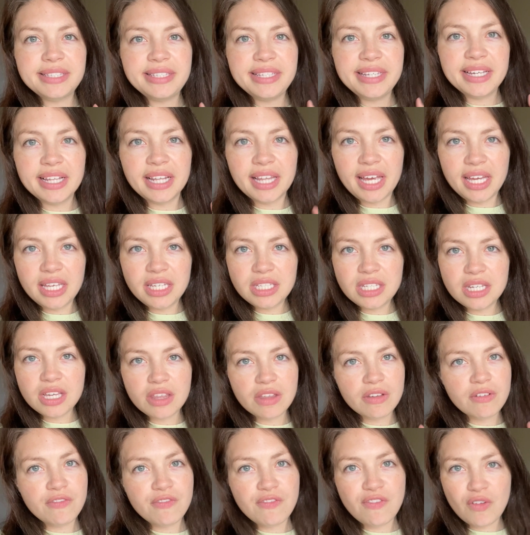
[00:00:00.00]
sealant to
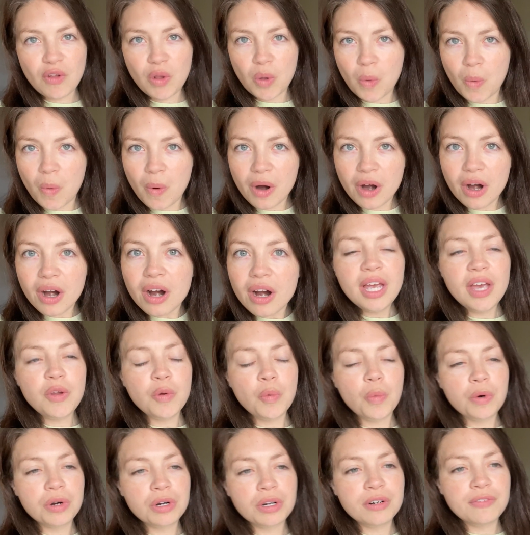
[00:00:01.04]
the floor in
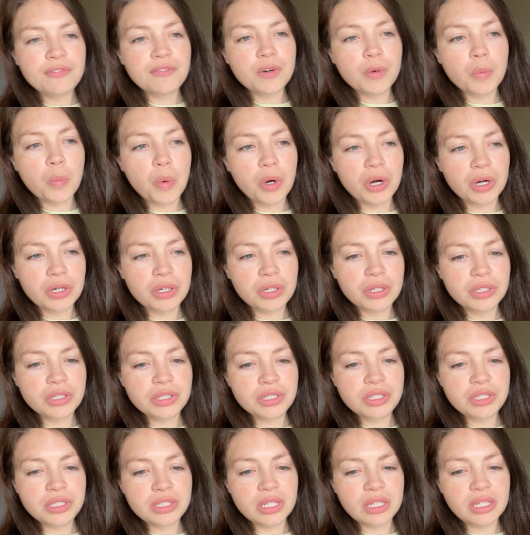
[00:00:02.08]
order for
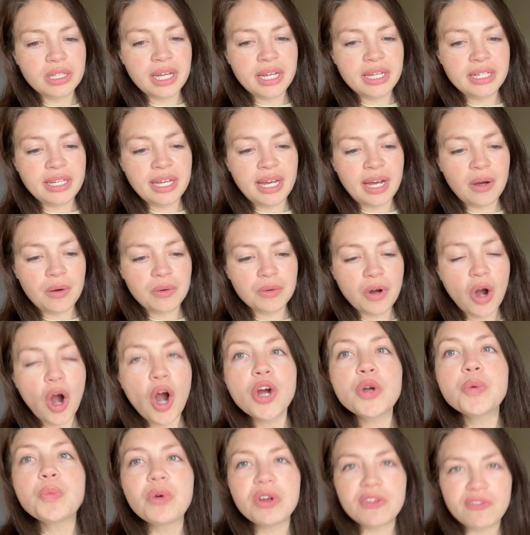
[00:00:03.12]
workers to lay down
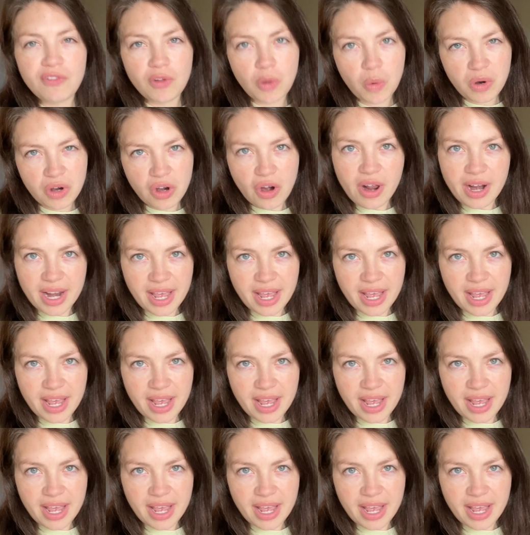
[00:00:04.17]
hardwood floor on